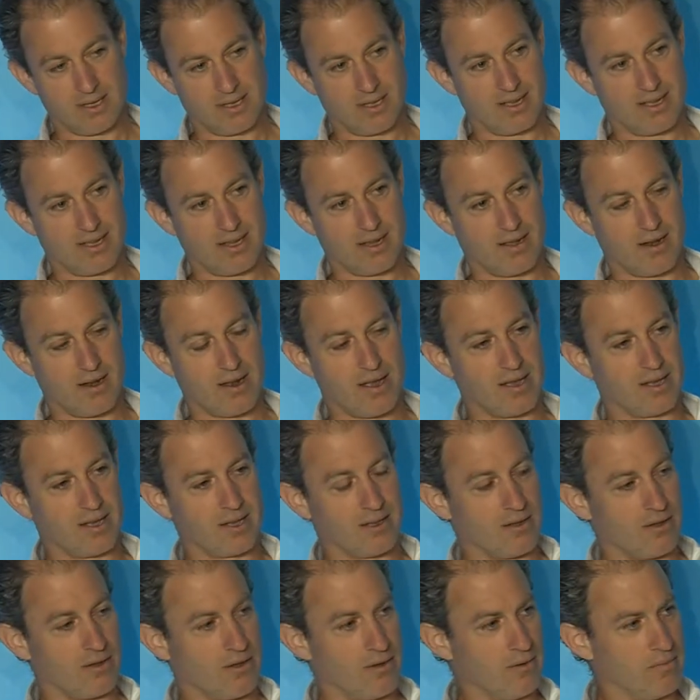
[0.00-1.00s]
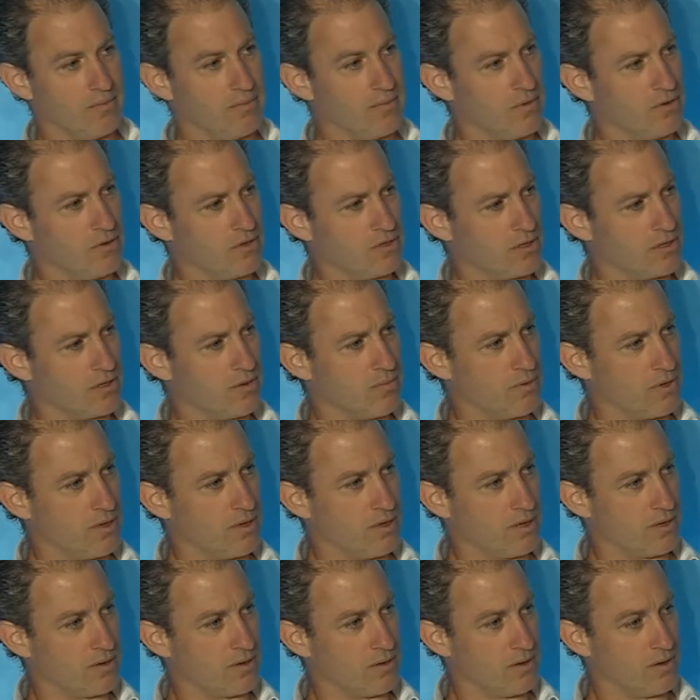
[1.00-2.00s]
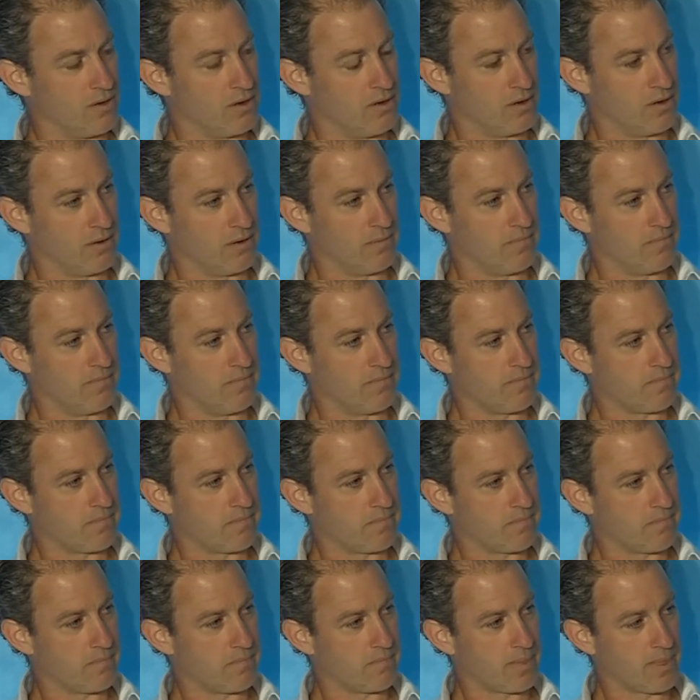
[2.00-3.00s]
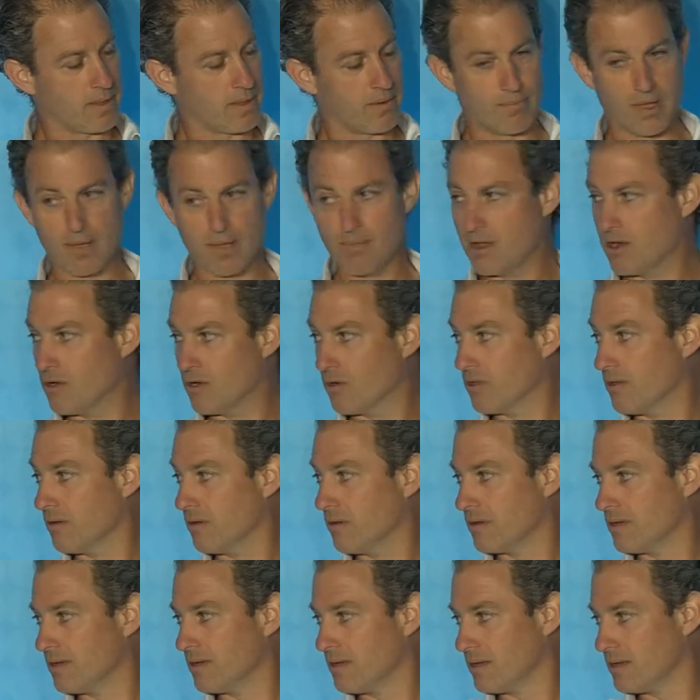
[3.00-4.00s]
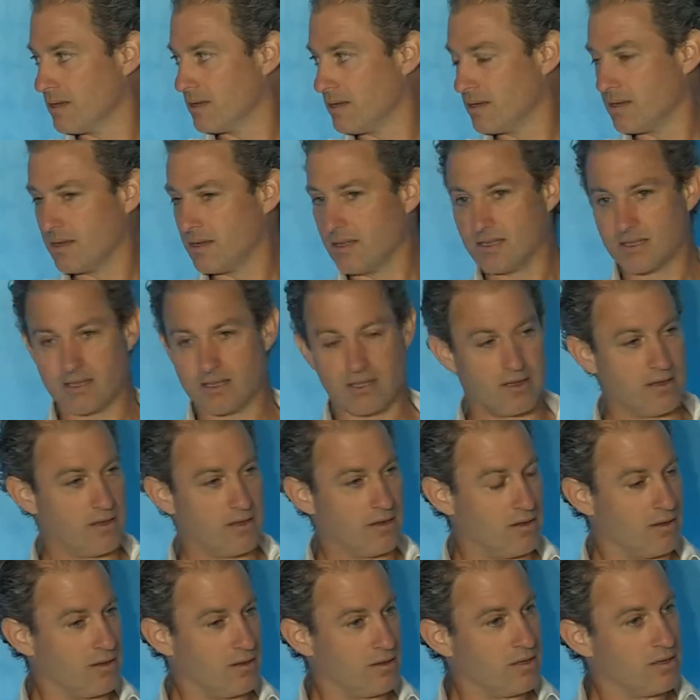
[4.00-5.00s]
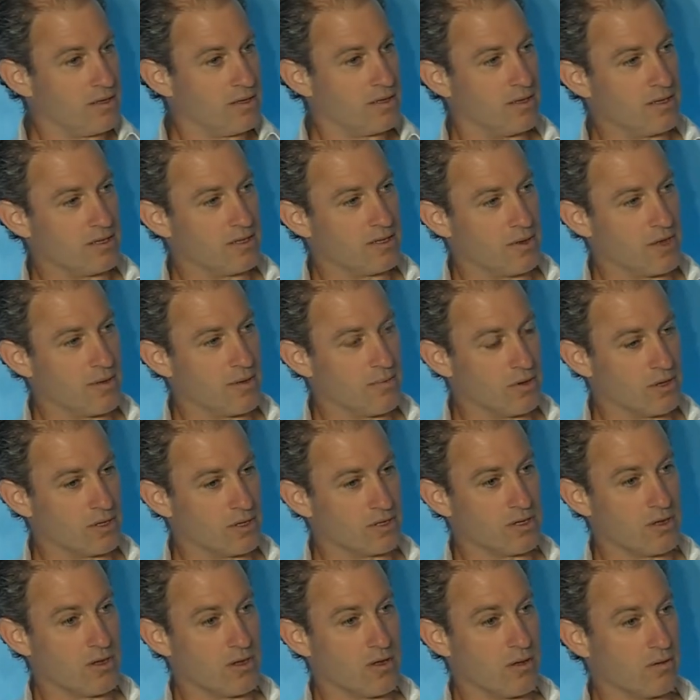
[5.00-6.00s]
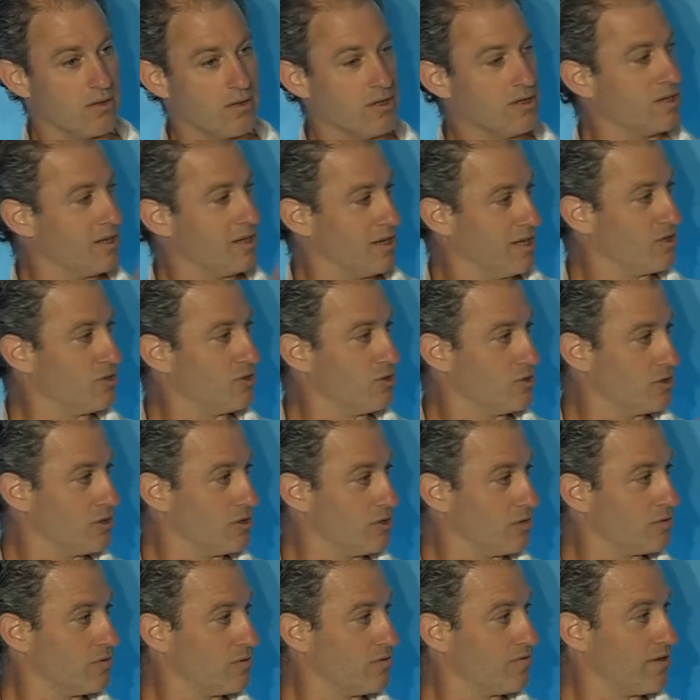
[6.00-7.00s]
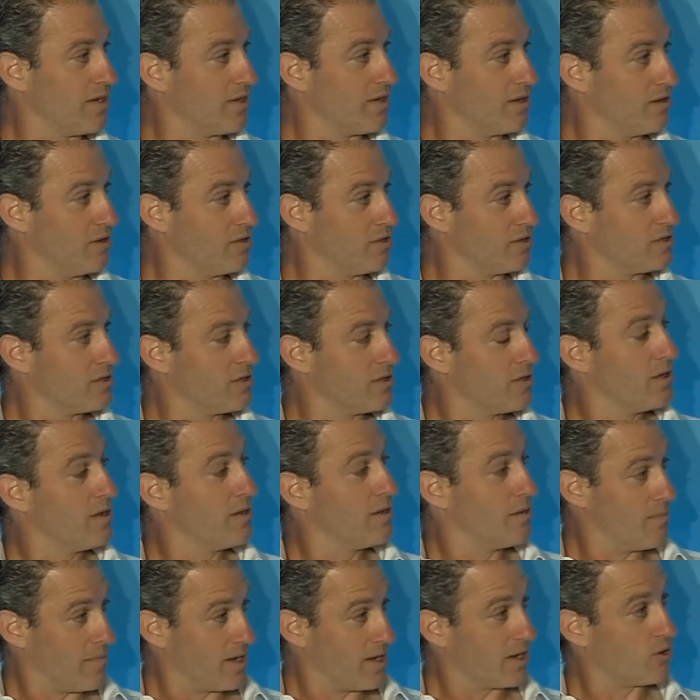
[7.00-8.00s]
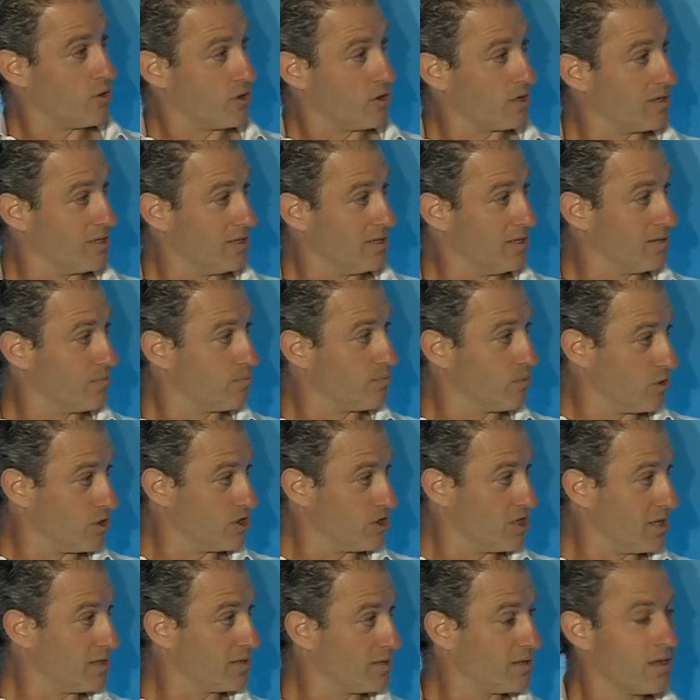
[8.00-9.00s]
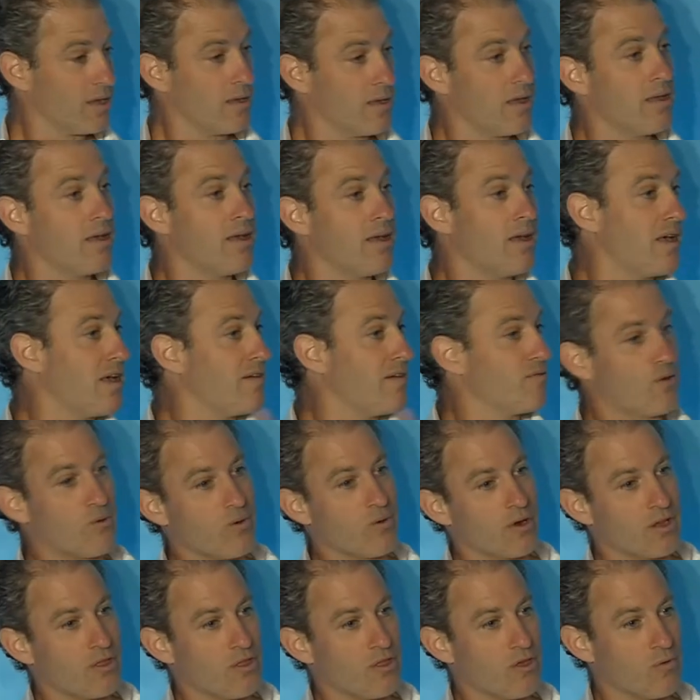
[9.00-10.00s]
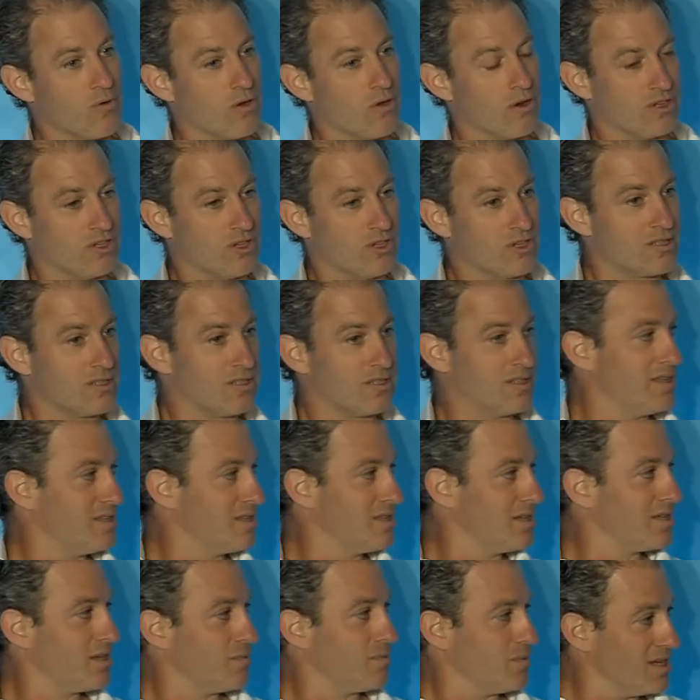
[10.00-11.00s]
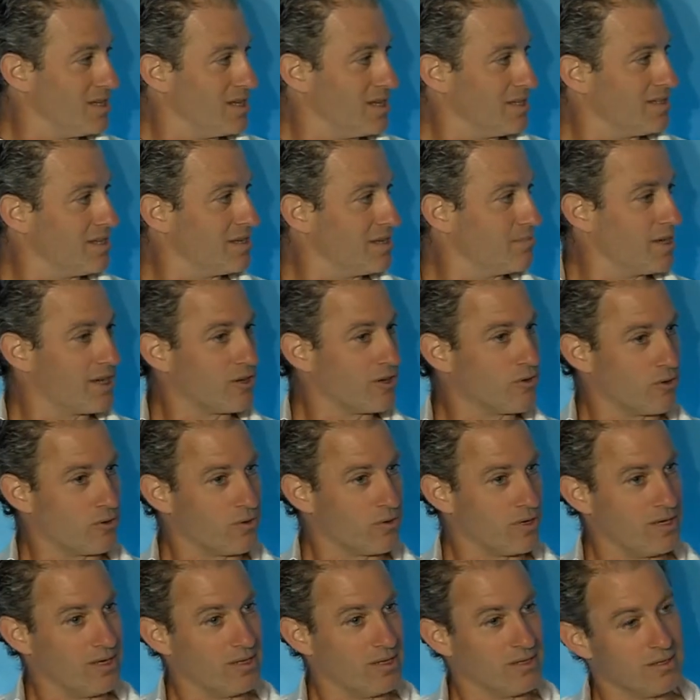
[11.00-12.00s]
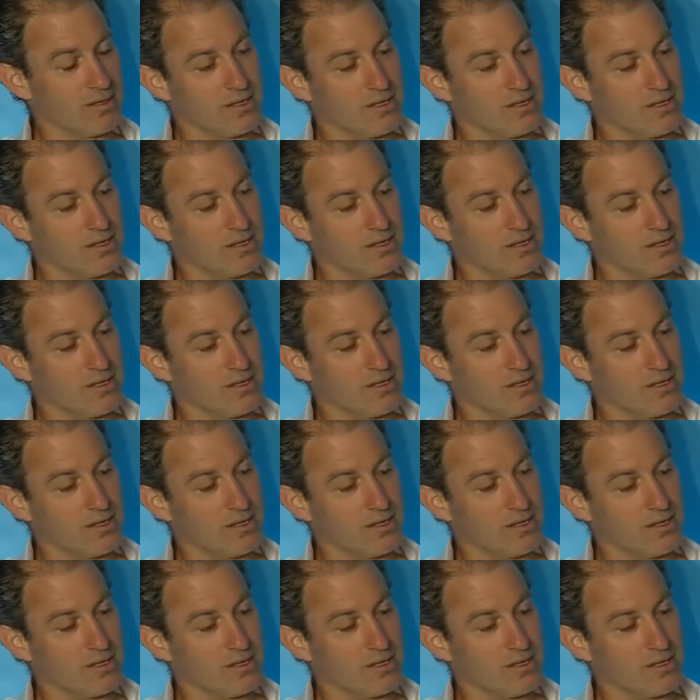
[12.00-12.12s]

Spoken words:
There was a company called Babylon. It enables internet users to finance microcredit project everywhere in the world, just disintermediating microcredit.